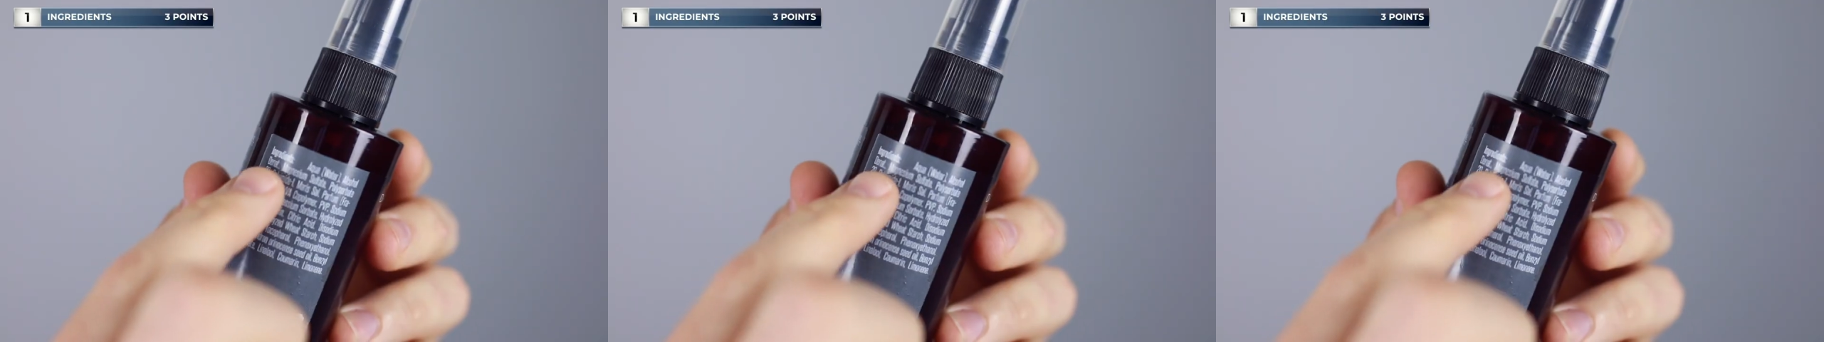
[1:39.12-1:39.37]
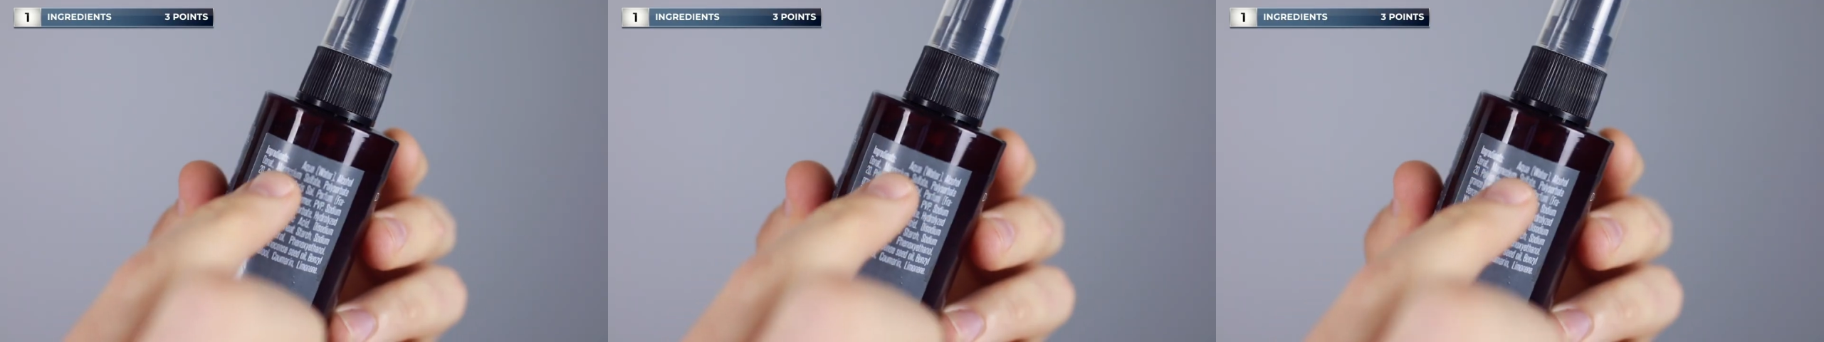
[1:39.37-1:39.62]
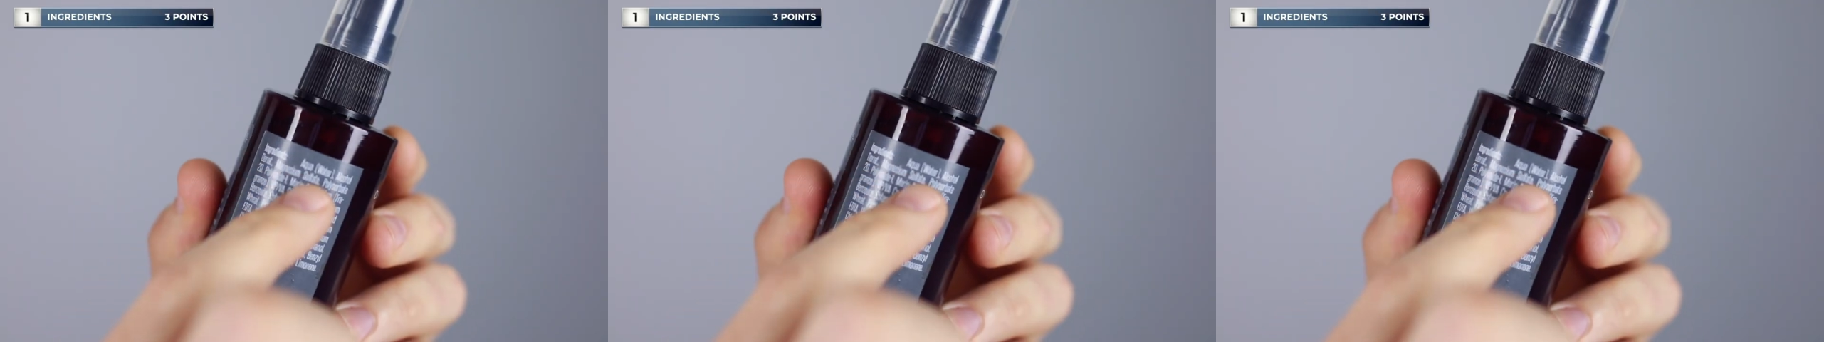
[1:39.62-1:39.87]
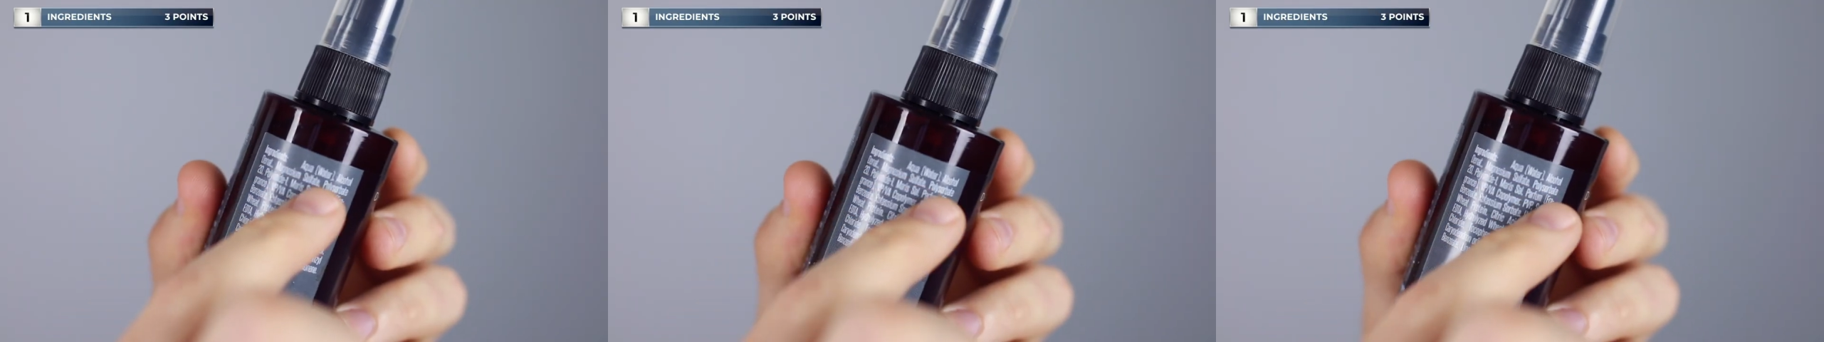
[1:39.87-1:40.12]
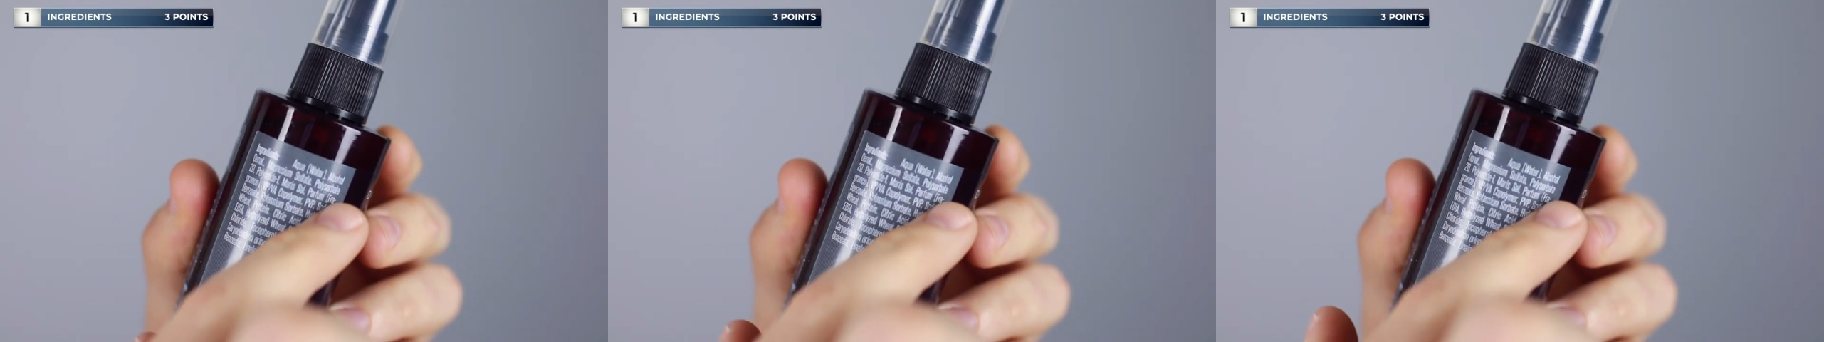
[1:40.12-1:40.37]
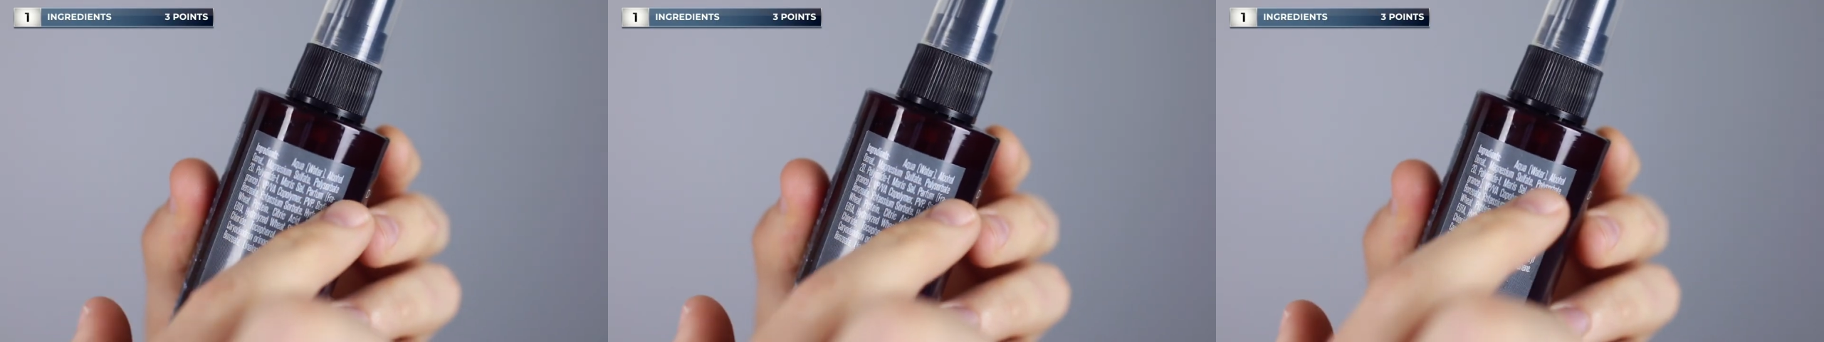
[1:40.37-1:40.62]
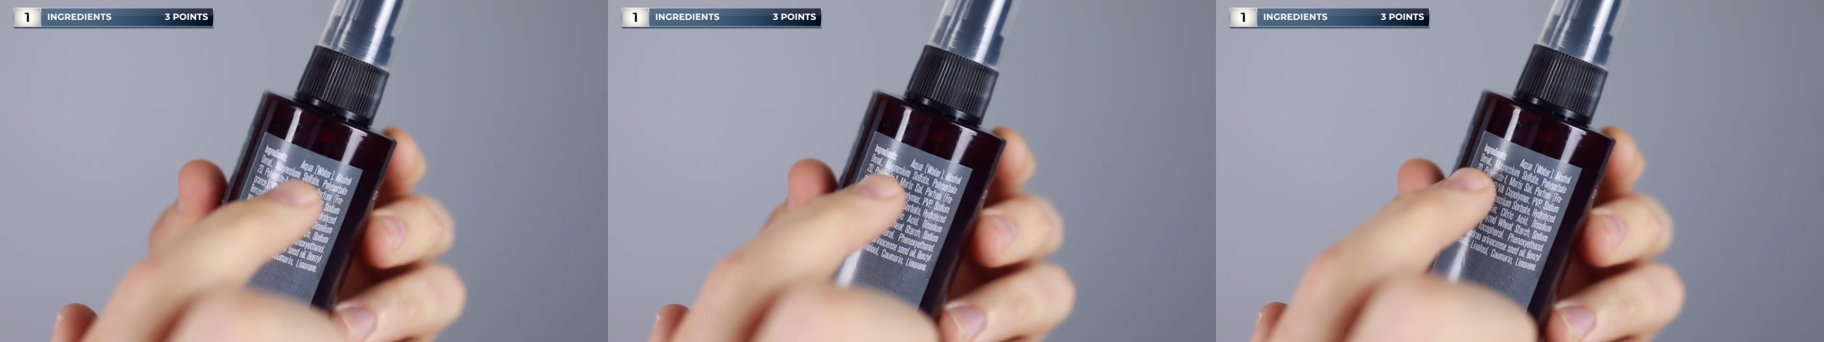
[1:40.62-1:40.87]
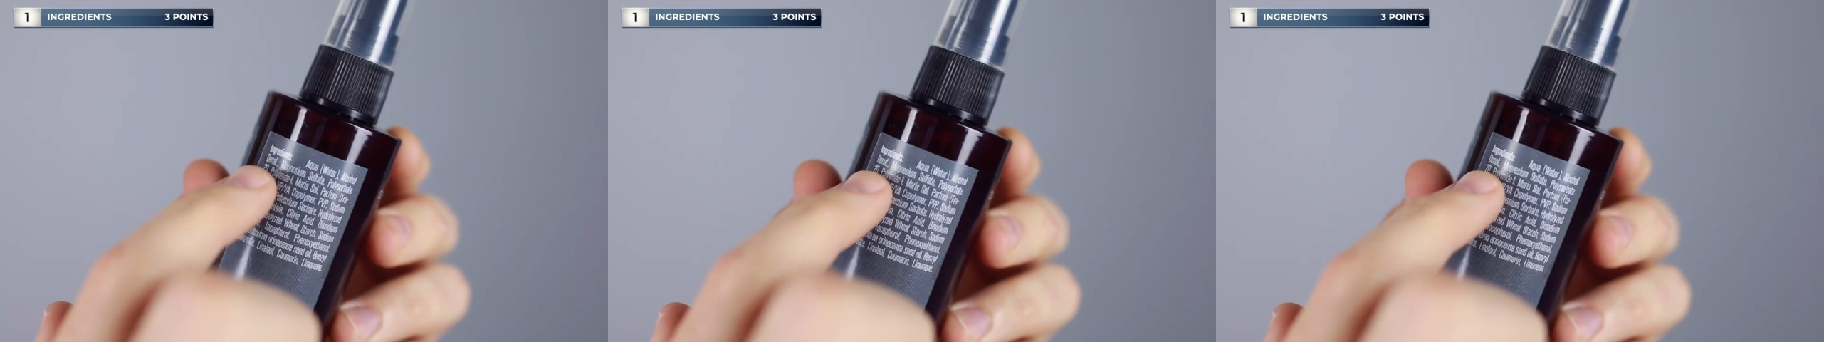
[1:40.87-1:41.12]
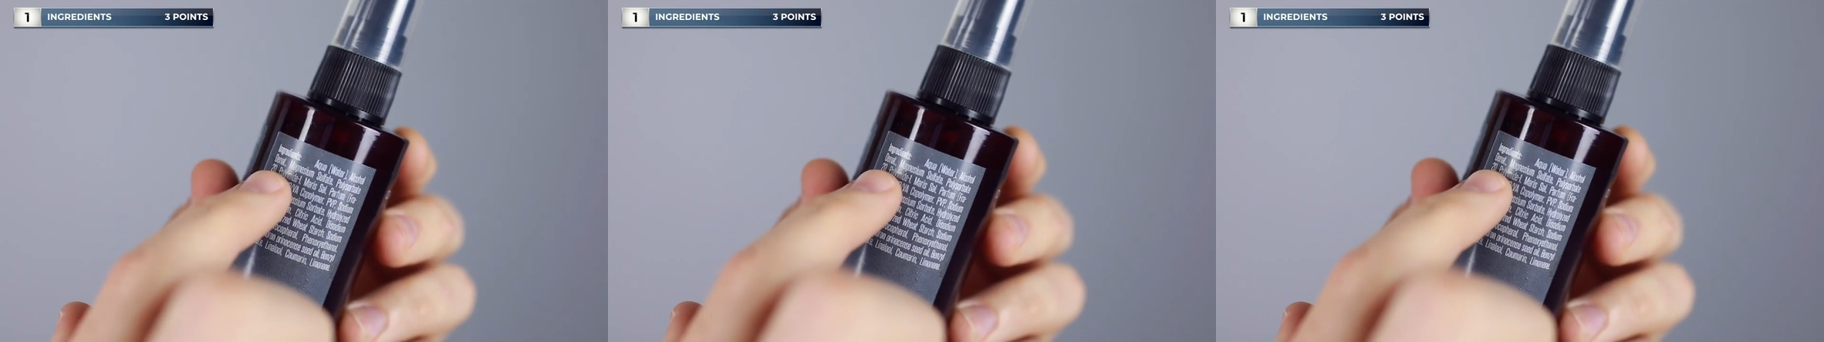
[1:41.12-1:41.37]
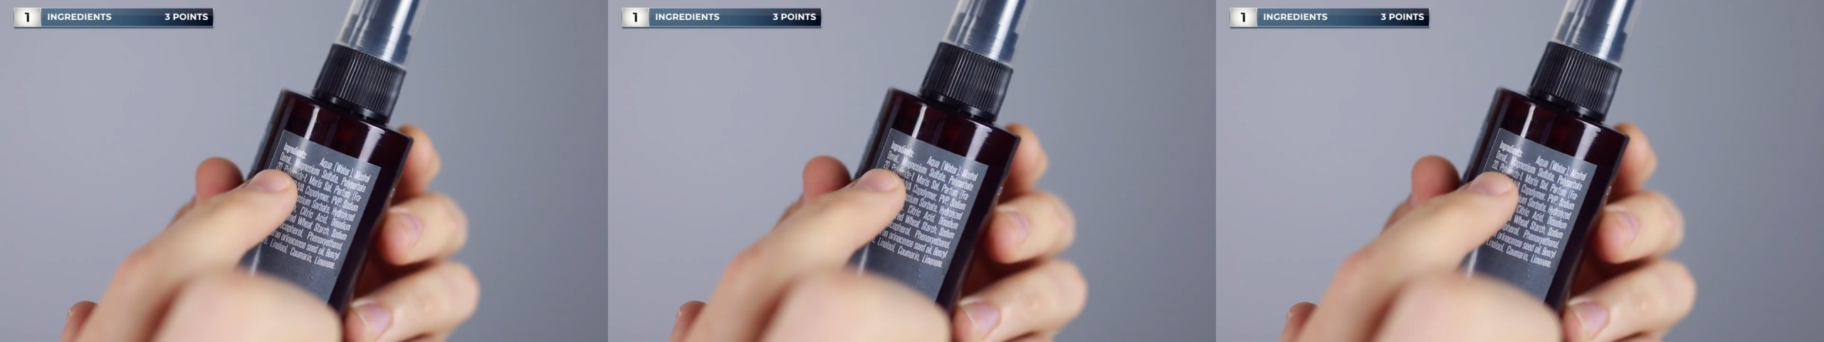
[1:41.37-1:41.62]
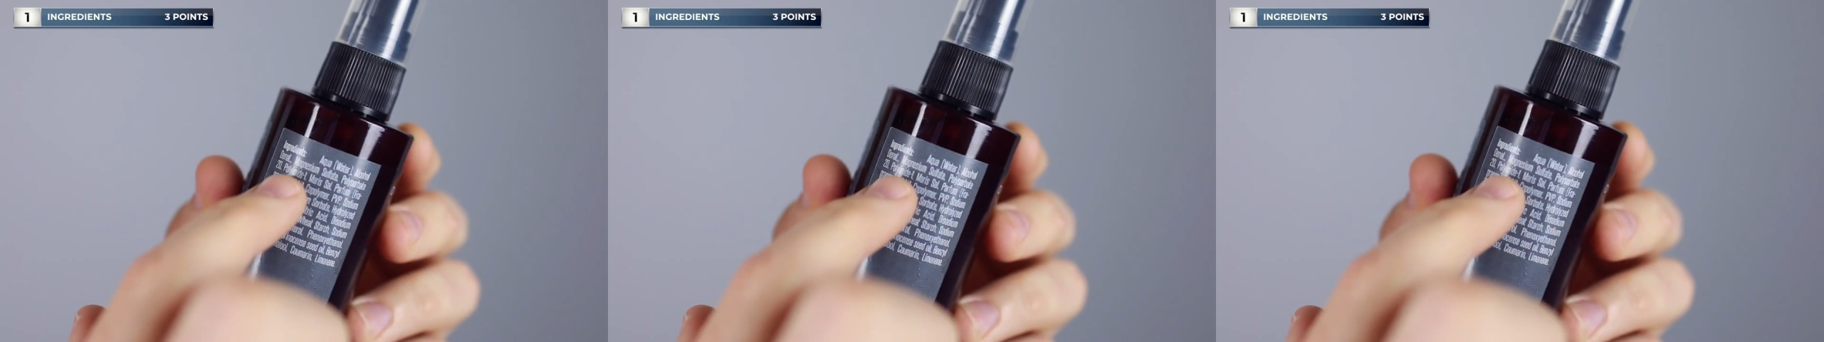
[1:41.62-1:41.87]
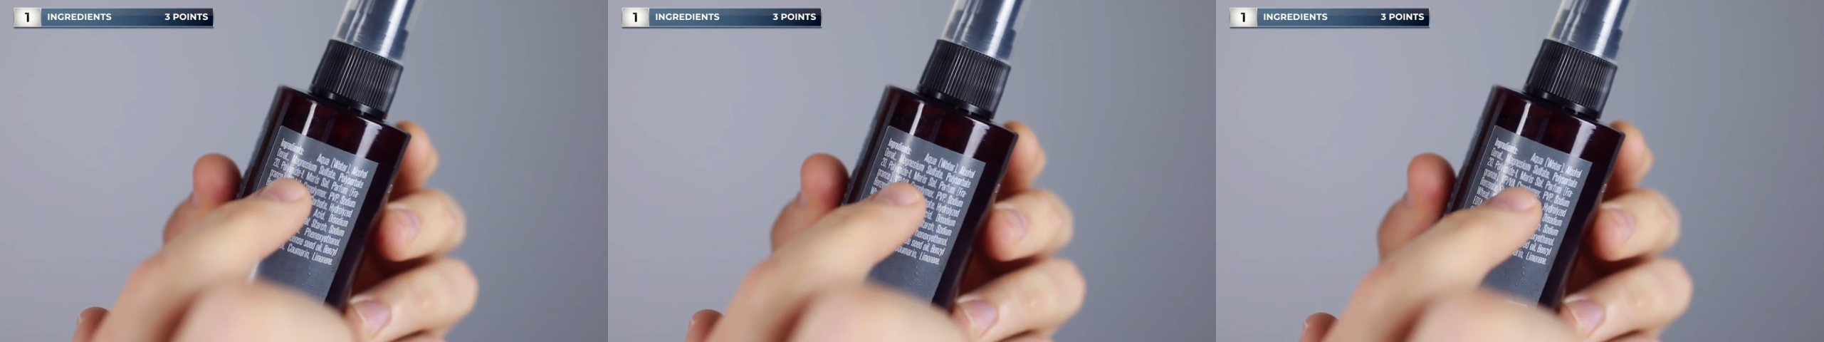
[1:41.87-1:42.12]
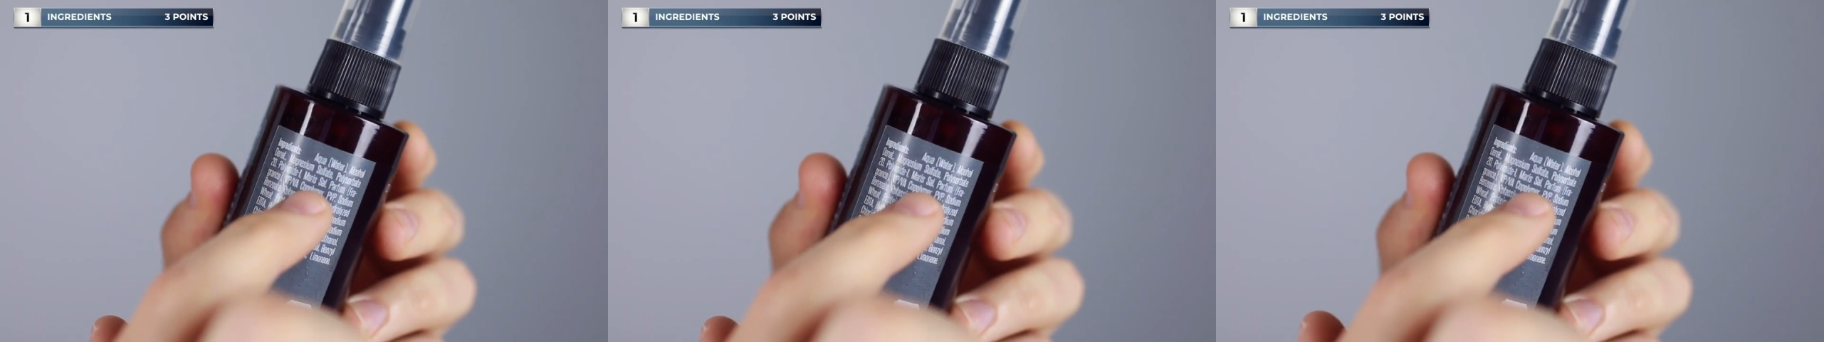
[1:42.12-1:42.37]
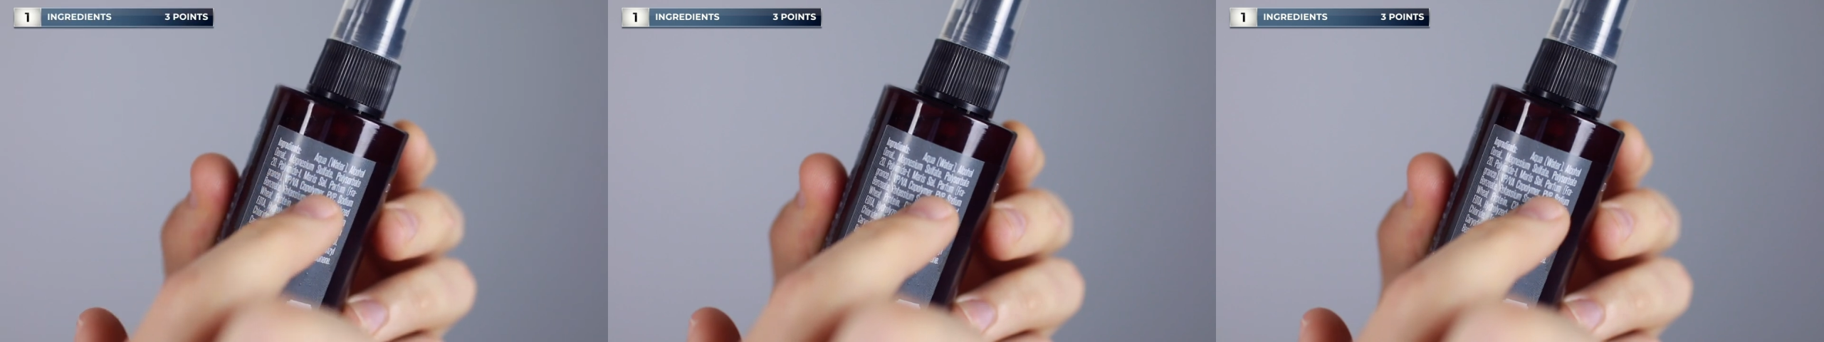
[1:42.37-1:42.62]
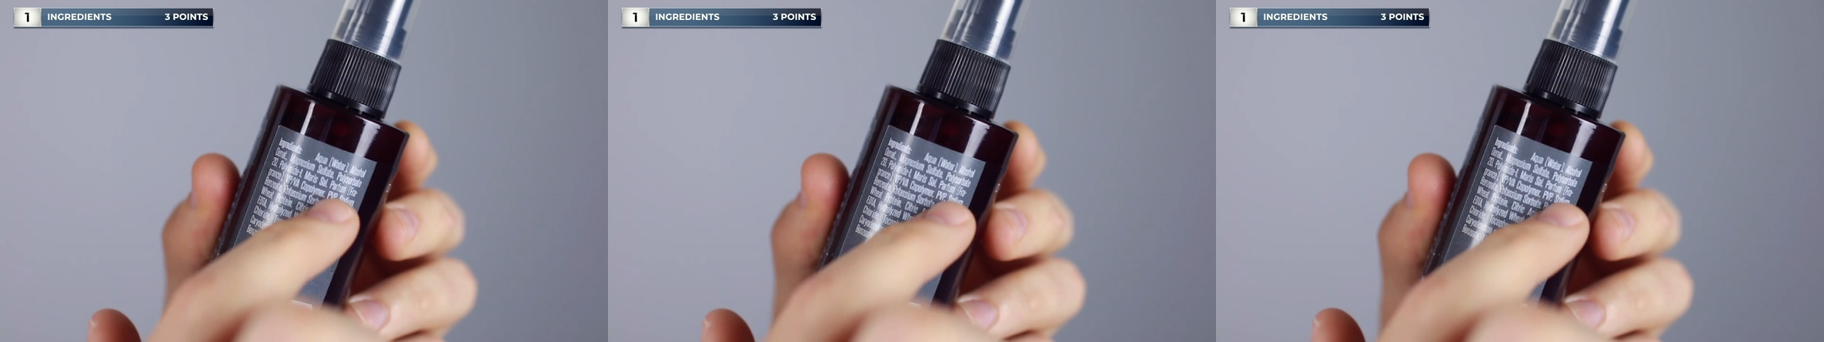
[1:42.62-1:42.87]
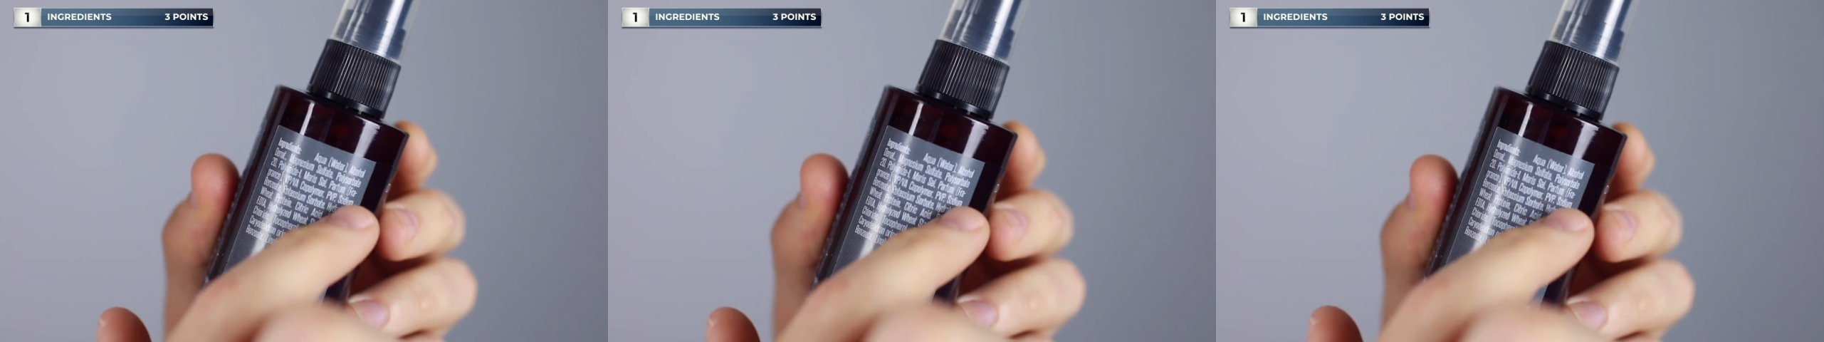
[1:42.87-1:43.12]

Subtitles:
No face is visible, so there are no lips to read.